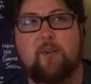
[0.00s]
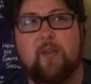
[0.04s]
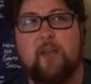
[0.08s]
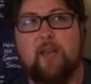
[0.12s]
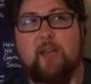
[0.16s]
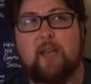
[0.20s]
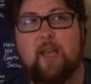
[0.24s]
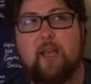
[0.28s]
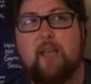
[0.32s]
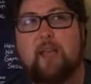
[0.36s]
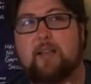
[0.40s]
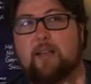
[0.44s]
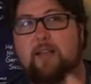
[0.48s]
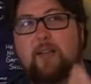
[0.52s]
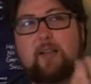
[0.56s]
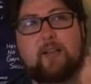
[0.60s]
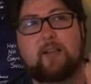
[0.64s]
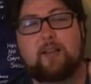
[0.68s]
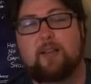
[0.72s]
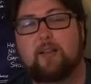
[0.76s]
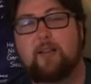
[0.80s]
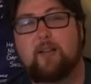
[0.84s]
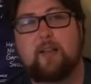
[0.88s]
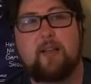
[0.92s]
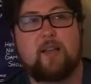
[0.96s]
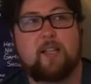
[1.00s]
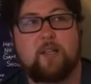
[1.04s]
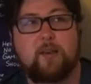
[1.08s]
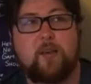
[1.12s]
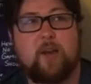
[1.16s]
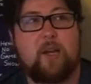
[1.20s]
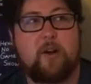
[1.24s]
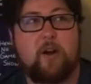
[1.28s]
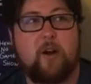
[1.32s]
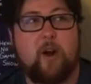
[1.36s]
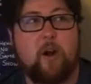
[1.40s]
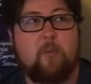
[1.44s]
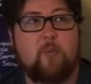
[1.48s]
like, it's
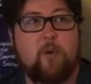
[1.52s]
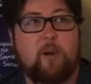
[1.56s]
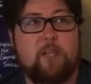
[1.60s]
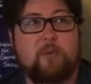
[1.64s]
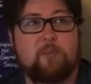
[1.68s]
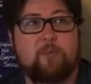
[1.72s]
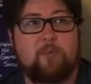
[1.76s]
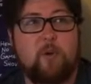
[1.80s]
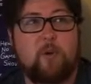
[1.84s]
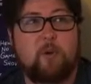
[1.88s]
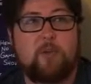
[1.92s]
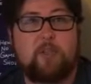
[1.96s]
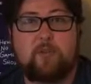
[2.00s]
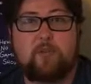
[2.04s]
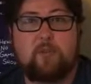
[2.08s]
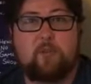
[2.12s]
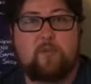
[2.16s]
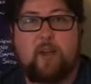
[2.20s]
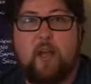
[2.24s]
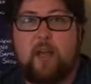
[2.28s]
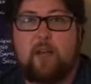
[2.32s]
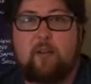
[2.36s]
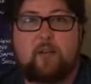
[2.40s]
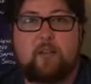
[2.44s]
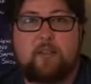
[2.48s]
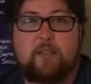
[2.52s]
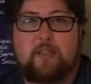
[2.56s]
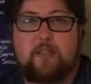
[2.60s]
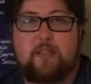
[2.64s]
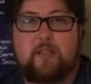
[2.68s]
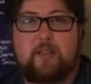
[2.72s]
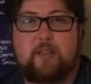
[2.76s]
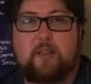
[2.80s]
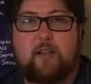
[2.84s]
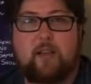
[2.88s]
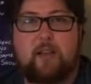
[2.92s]
rated R, but it's mostly for violence.